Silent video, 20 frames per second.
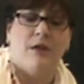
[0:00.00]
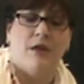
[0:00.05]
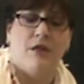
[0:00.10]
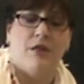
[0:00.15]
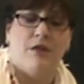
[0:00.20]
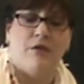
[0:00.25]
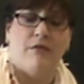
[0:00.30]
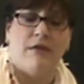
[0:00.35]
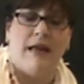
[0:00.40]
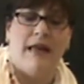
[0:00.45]

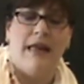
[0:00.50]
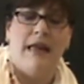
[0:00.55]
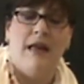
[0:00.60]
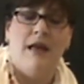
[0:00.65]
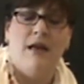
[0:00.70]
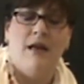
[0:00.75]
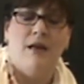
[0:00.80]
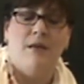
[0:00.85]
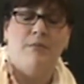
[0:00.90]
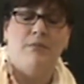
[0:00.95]

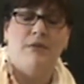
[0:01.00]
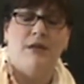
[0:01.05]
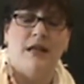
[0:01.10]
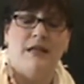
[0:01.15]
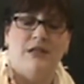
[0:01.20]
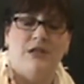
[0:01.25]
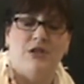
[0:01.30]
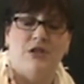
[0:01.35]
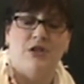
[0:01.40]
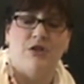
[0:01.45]
3
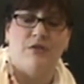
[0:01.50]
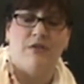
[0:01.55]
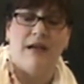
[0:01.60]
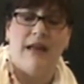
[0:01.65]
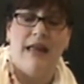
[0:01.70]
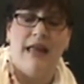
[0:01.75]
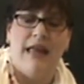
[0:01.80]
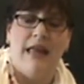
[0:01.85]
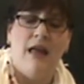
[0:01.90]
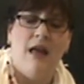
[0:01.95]
plus
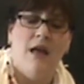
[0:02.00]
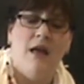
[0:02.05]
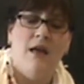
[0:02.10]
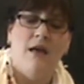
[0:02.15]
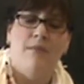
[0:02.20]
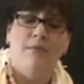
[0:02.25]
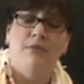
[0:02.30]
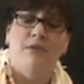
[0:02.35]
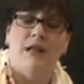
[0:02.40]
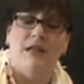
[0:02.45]
3
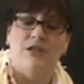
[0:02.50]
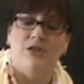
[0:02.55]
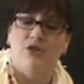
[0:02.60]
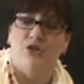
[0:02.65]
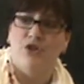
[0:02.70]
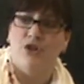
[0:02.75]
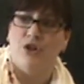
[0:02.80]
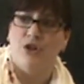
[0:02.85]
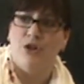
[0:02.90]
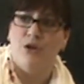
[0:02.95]

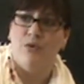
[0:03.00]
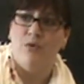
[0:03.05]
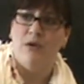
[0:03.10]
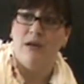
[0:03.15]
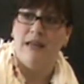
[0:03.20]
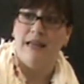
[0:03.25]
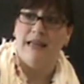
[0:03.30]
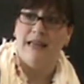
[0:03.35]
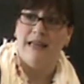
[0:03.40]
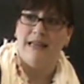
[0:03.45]
plus 2
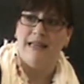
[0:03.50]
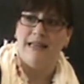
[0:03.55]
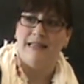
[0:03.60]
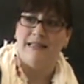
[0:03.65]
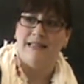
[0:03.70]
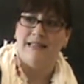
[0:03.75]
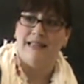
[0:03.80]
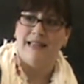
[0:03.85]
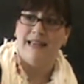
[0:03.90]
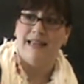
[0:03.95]

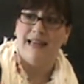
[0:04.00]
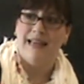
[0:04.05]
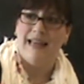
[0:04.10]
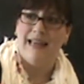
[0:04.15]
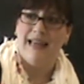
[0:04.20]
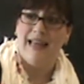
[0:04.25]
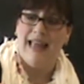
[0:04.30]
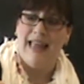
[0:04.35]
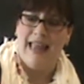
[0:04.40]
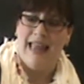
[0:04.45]
is
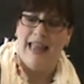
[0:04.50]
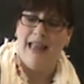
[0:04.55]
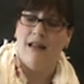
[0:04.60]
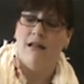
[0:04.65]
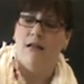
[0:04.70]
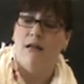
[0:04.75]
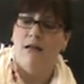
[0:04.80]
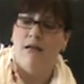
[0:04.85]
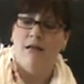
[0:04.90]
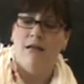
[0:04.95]
8.